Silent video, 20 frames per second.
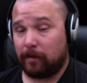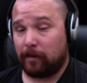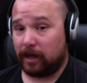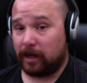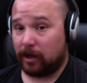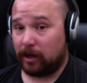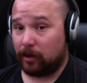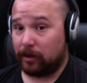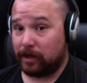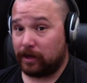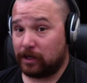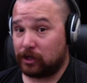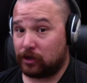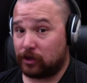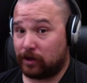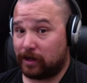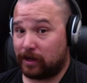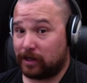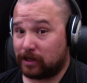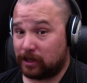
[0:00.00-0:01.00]
my low E
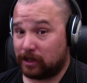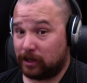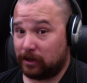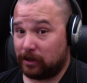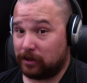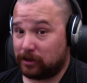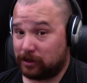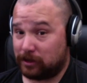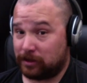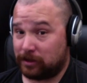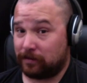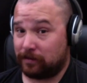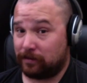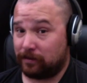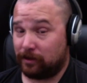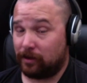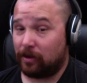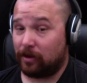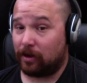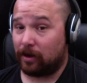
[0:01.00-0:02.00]
string is closer to the
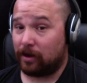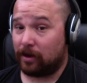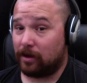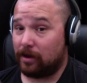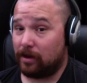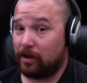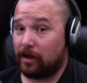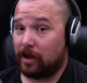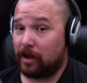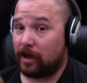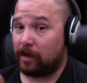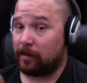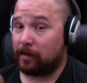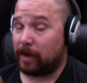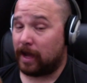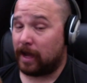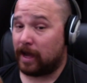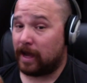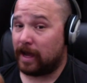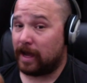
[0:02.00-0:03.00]
floor, and
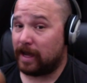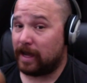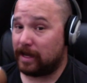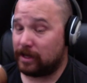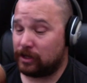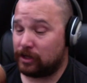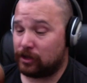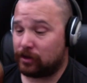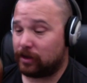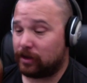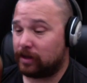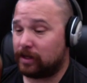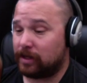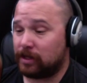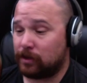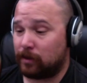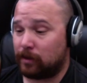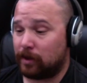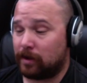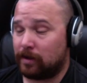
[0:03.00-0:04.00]
my high E string,
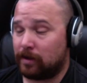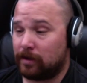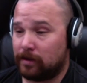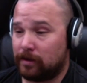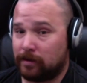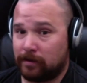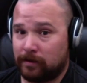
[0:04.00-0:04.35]
this one,